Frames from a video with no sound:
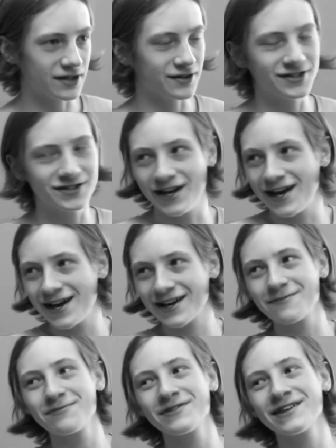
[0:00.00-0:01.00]
misunderstood.
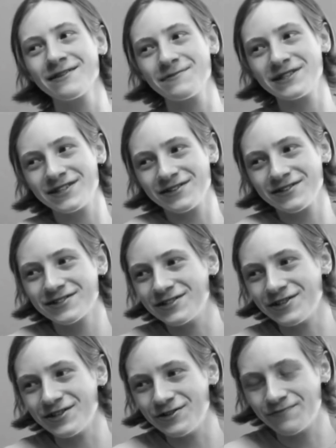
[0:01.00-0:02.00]
I completely It's
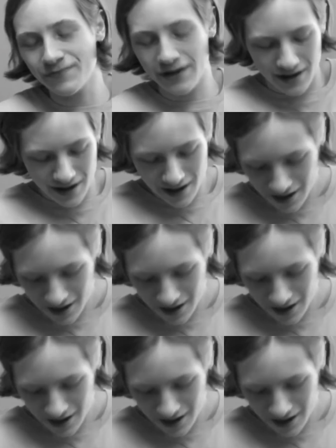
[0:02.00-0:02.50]
misunderstood okay. you.